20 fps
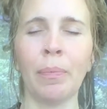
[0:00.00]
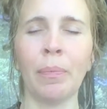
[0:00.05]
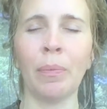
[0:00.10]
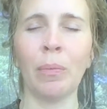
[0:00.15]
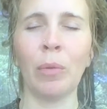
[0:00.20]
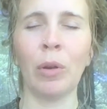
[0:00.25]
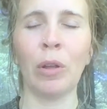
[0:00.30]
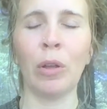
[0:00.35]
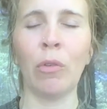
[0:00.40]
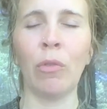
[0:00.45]

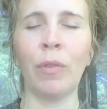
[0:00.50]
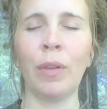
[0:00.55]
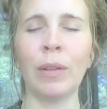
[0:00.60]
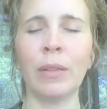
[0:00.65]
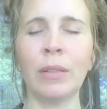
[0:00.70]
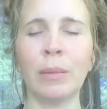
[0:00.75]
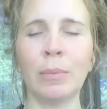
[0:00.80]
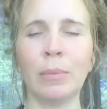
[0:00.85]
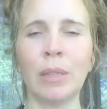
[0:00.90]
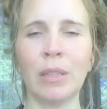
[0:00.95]
or you feel
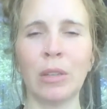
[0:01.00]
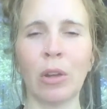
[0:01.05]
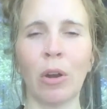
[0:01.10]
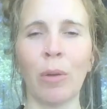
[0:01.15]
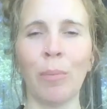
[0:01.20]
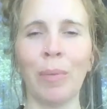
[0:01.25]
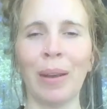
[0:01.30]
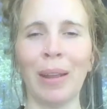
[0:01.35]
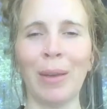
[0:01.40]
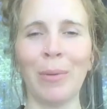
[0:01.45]
some
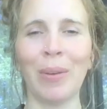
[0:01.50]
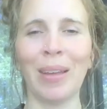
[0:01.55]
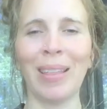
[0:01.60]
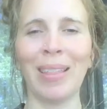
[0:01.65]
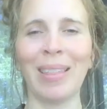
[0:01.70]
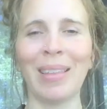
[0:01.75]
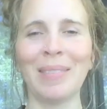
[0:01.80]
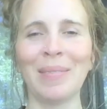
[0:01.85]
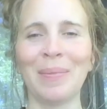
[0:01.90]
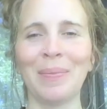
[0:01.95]
disharmony with,
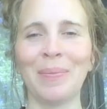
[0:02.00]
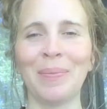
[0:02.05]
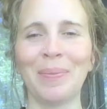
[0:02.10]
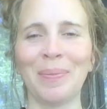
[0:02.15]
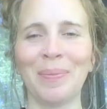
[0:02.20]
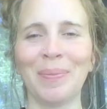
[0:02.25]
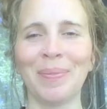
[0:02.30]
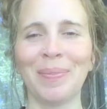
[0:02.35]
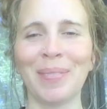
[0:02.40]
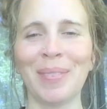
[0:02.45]

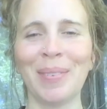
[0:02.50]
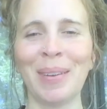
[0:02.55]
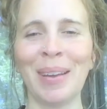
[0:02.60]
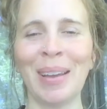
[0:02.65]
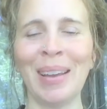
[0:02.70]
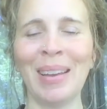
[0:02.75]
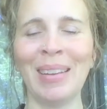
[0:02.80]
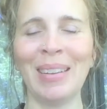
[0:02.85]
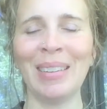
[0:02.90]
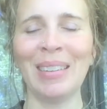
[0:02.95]

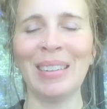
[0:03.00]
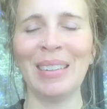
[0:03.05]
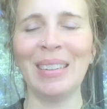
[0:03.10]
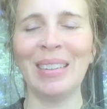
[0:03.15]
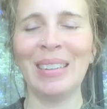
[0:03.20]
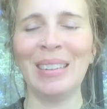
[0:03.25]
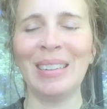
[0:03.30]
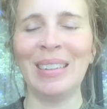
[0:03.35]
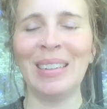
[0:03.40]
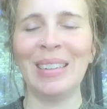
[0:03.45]
right?
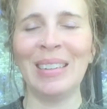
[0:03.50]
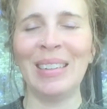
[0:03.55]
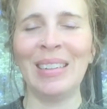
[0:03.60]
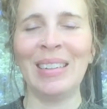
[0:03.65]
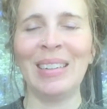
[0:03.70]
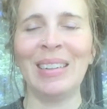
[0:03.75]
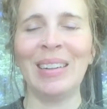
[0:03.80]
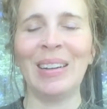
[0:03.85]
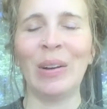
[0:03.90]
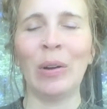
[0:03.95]

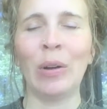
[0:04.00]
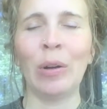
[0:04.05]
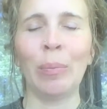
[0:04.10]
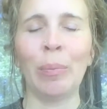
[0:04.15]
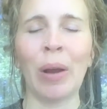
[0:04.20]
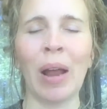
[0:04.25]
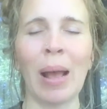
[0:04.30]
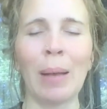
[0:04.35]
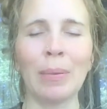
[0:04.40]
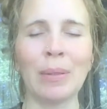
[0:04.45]
Or
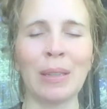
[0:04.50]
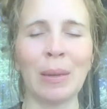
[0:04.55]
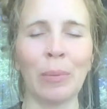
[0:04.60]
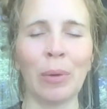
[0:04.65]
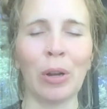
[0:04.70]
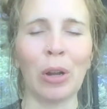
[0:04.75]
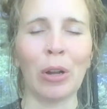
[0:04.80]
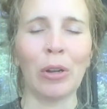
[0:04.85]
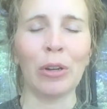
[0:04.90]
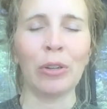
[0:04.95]
perhaps
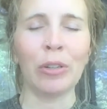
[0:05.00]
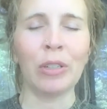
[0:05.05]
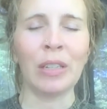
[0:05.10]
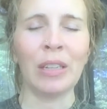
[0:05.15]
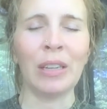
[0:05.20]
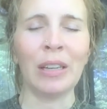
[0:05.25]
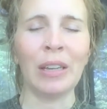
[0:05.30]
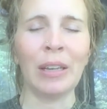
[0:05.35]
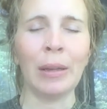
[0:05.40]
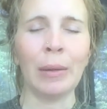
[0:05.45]
someone on your
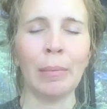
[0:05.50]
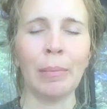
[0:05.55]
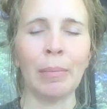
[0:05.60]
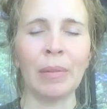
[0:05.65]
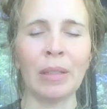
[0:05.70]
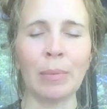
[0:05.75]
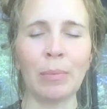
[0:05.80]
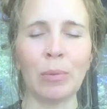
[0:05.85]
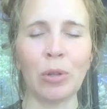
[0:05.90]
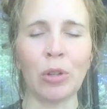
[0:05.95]
team.
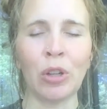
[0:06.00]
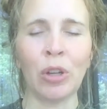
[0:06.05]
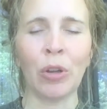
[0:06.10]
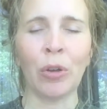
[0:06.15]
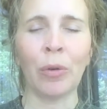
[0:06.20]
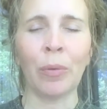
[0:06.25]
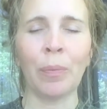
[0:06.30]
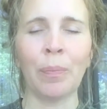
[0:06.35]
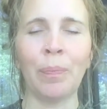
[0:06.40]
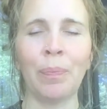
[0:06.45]
It's up to
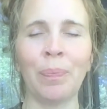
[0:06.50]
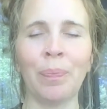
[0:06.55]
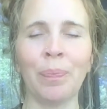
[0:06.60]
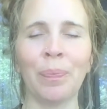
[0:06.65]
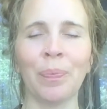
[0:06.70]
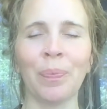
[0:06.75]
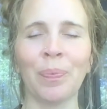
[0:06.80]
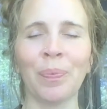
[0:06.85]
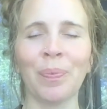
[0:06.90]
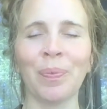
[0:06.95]
you.
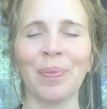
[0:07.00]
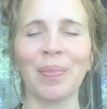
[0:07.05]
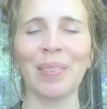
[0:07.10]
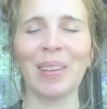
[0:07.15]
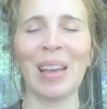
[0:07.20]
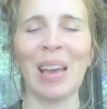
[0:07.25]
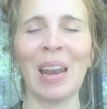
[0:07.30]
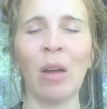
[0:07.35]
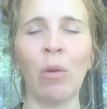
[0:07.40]
And I